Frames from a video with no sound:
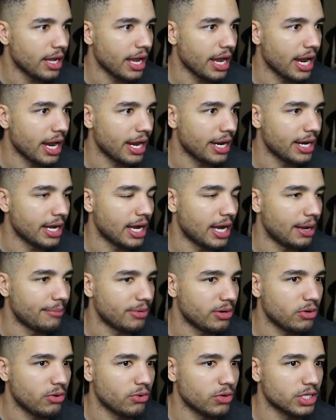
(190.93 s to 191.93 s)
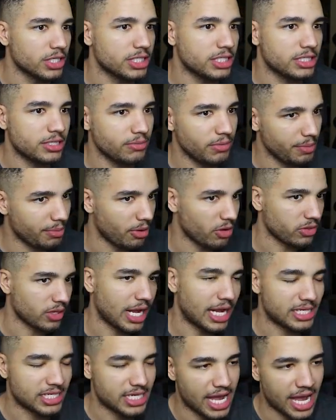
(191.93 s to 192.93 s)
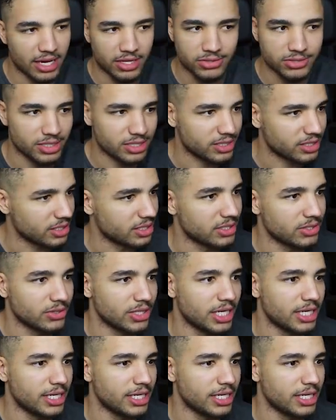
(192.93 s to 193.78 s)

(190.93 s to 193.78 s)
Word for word: And um, of course, we both got tackled. So